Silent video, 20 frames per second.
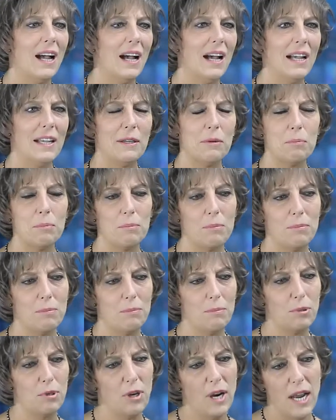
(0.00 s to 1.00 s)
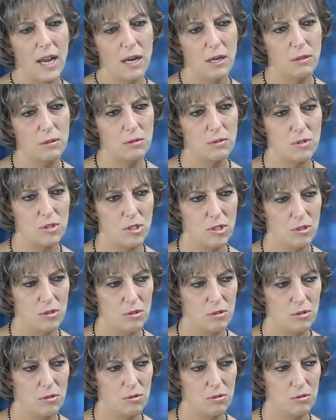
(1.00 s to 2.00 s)
I am proud
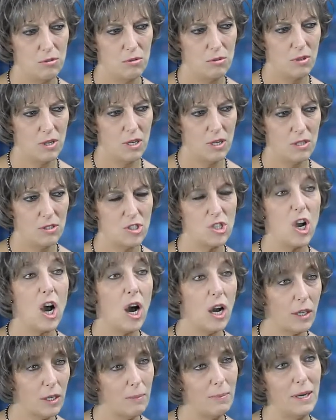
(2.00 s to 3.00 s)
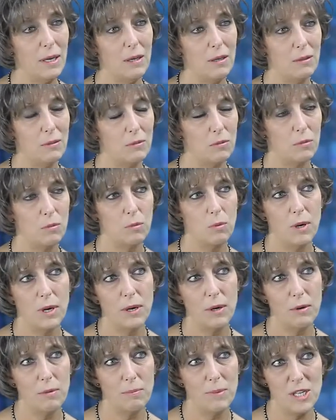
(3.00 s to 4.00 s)
to talk about
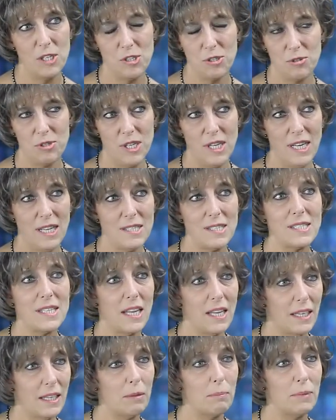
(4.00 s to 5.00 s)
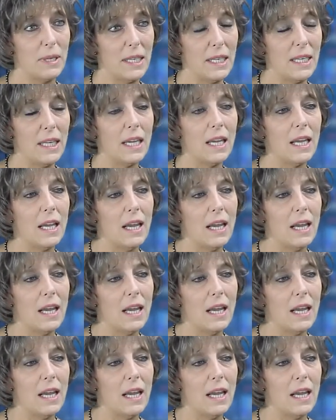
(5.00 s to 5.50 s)
where my journey has taken me.